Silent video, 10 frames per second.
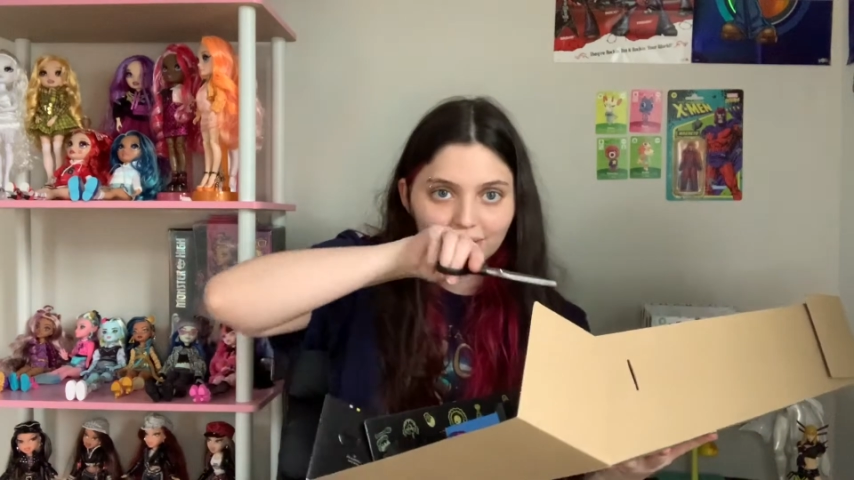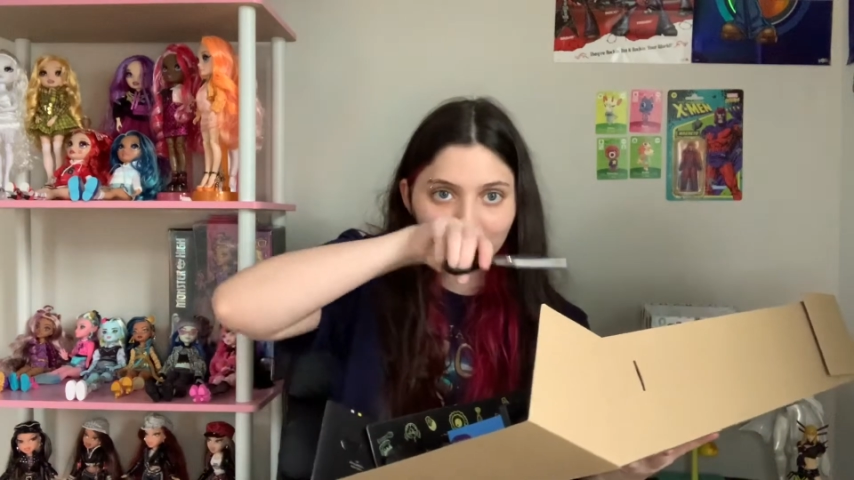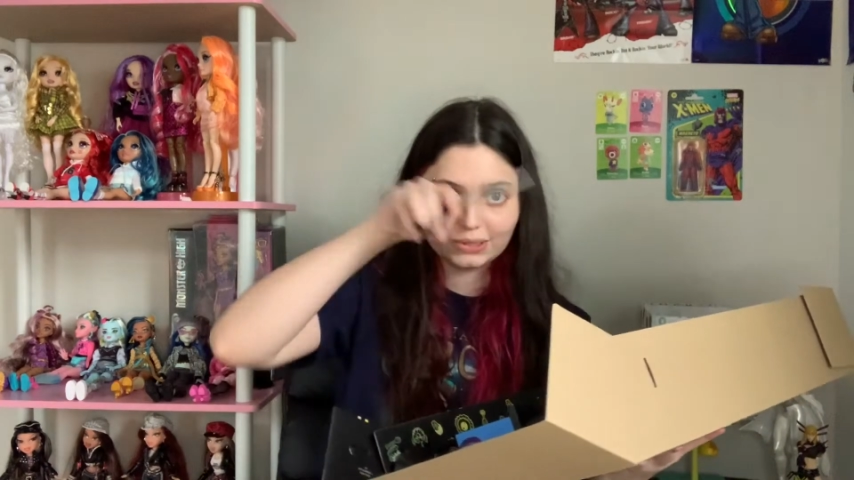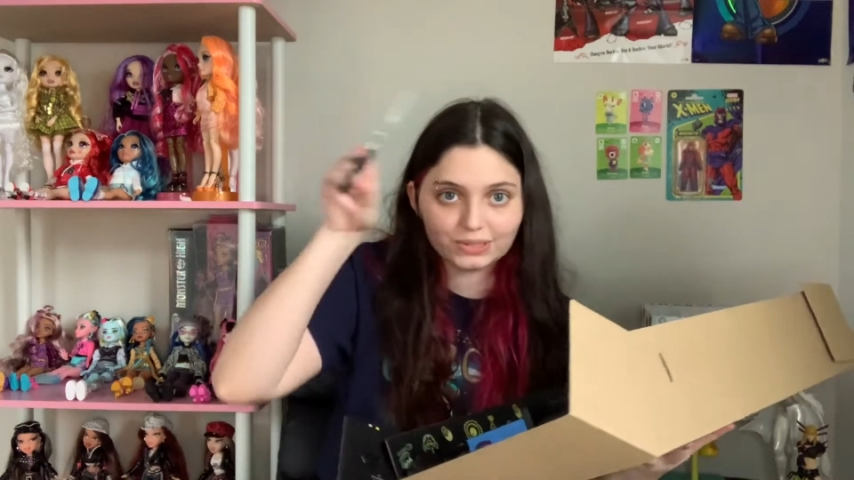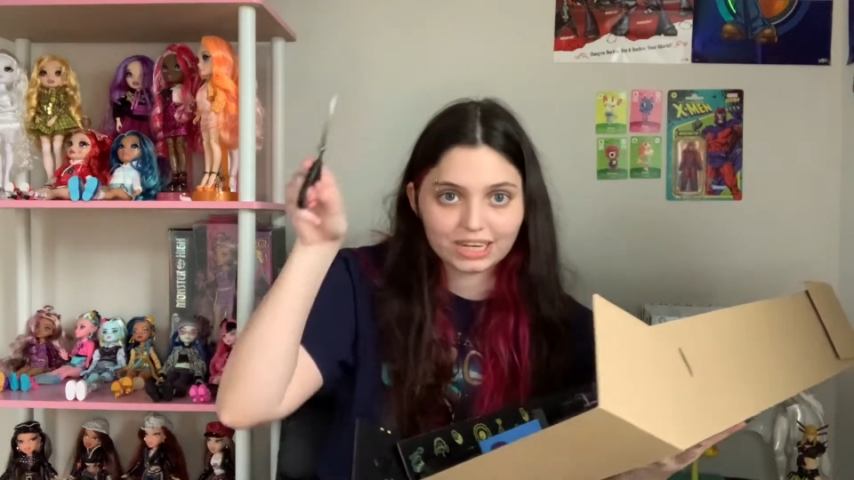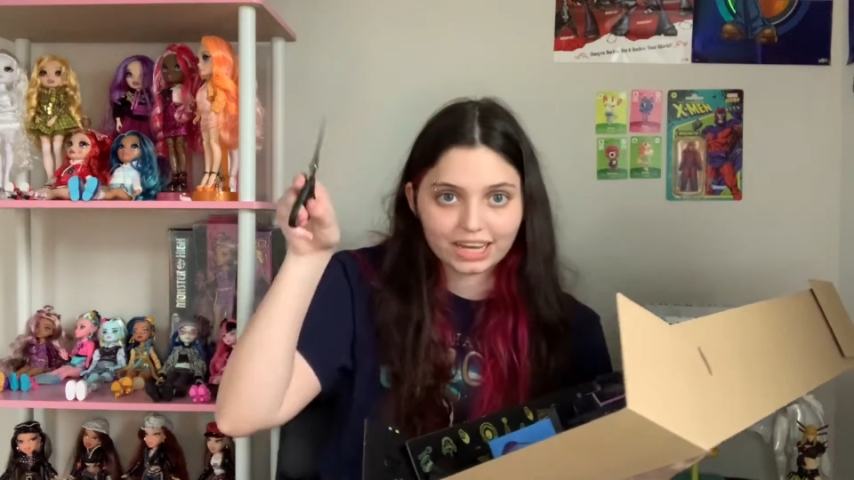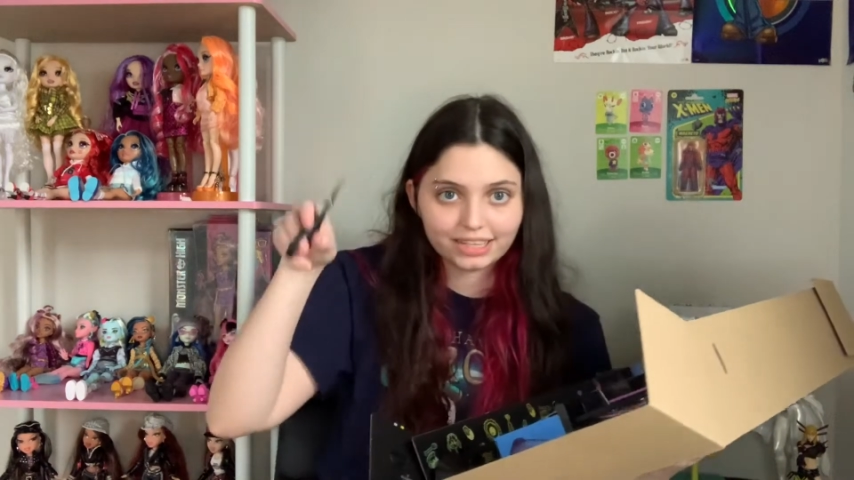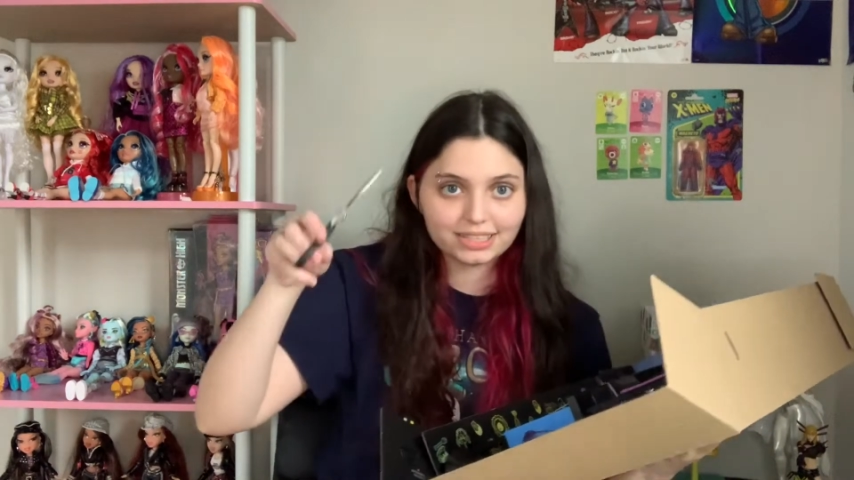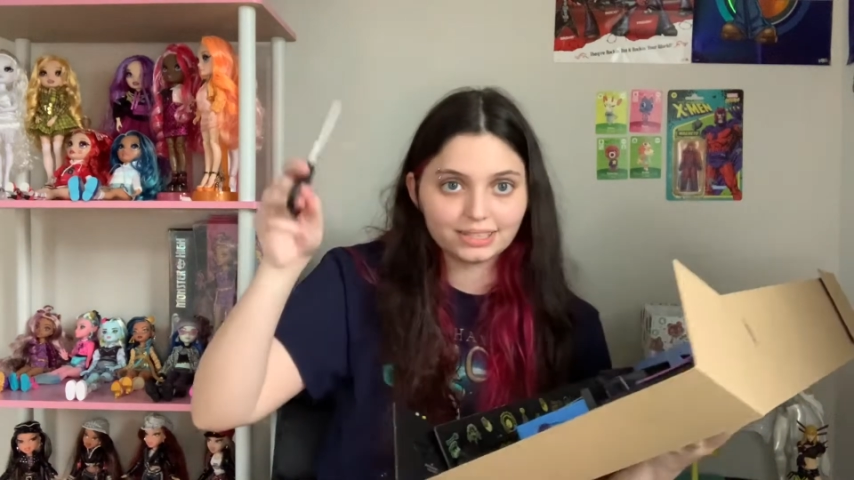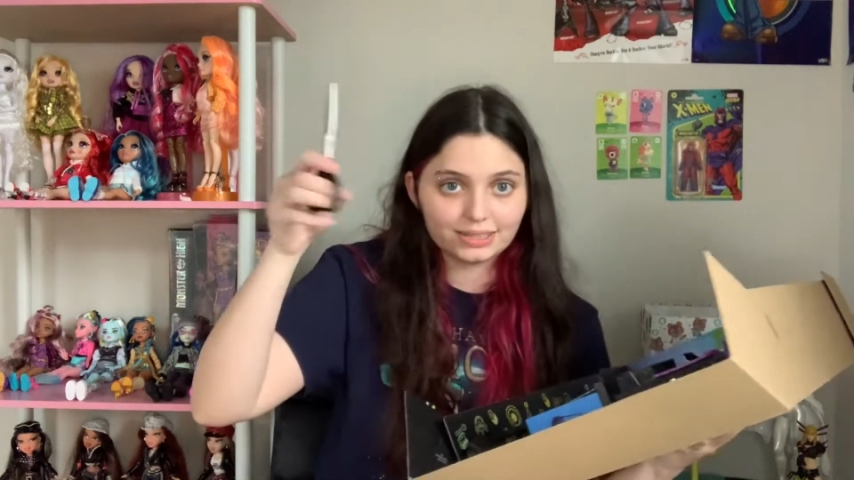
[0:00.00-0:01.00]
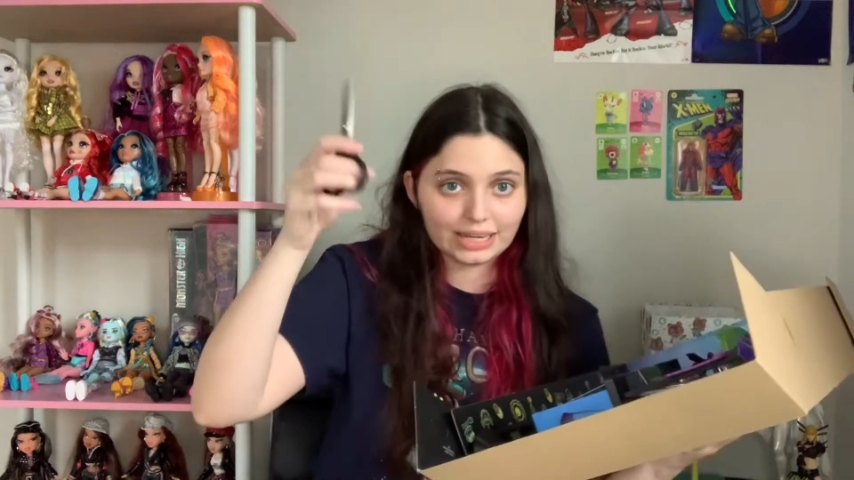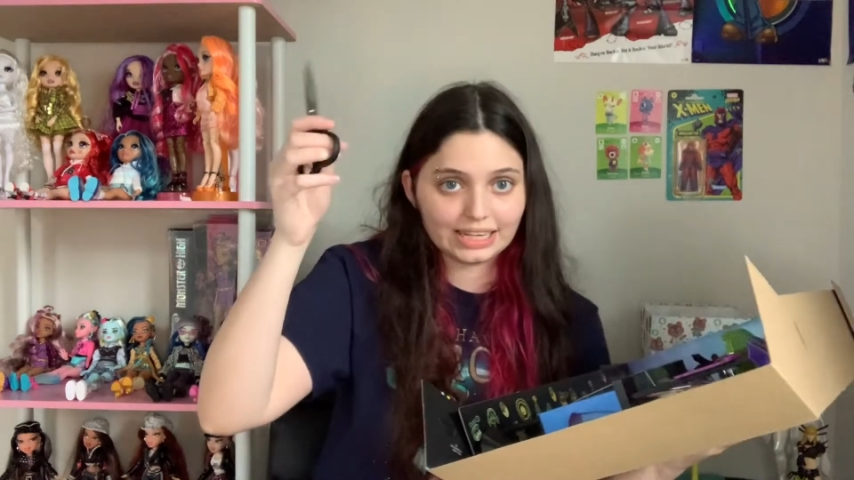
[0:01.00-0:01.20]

the little ties so I can